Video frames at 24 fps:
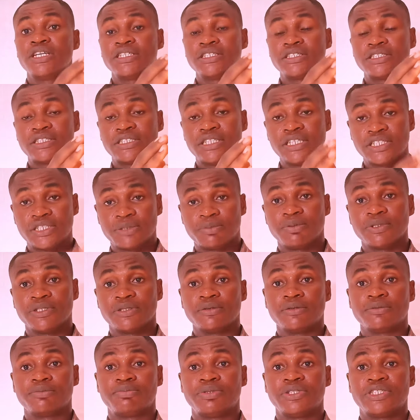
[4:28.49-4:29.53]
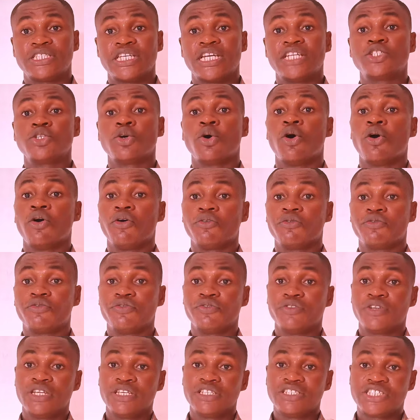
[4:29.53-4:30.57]
6%
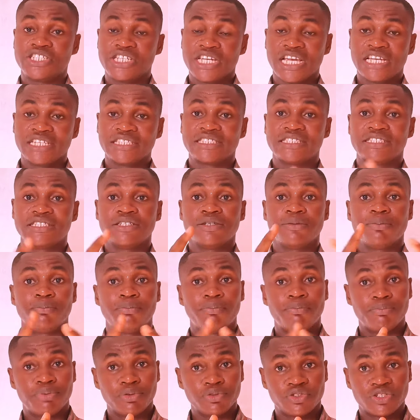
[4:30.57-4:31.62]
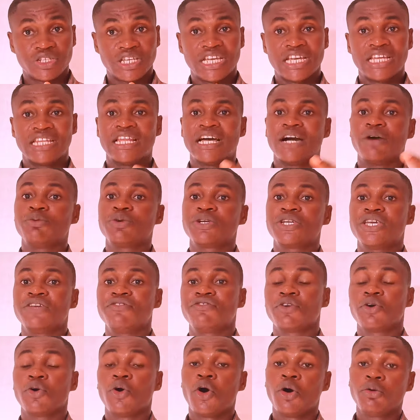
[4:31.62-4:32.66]
of the GNC put together will give
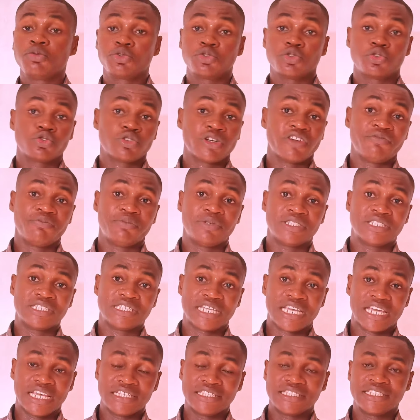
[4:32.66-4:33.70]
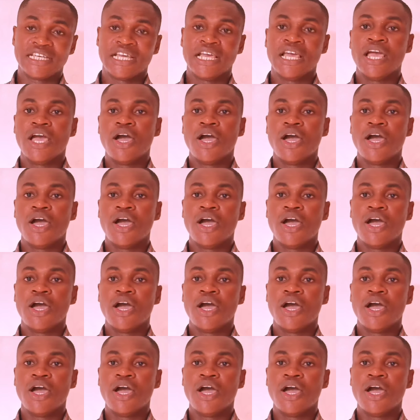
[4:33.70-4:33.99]
you up to 12%